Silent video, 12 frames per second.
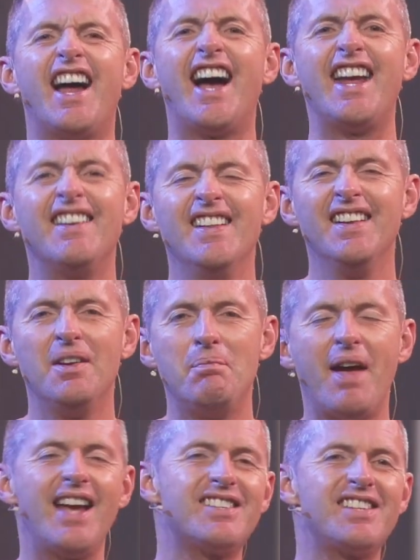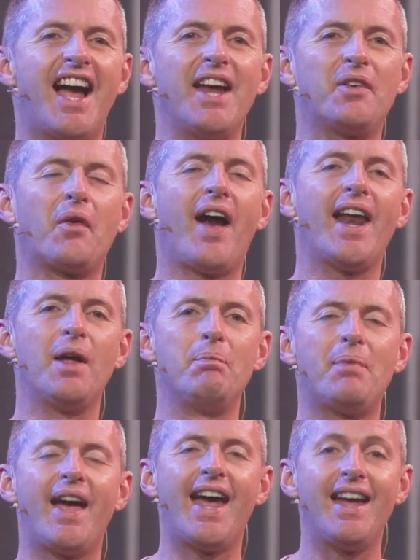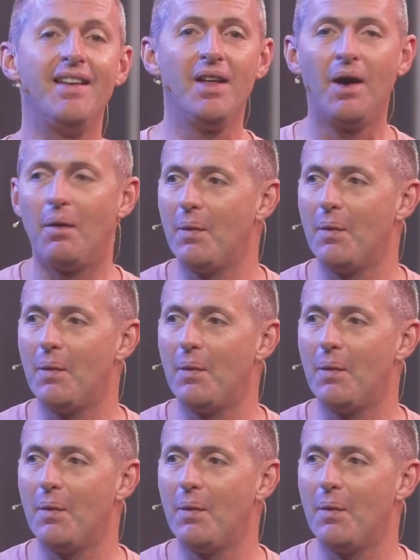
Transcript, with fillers: night Bayside Granite Bay.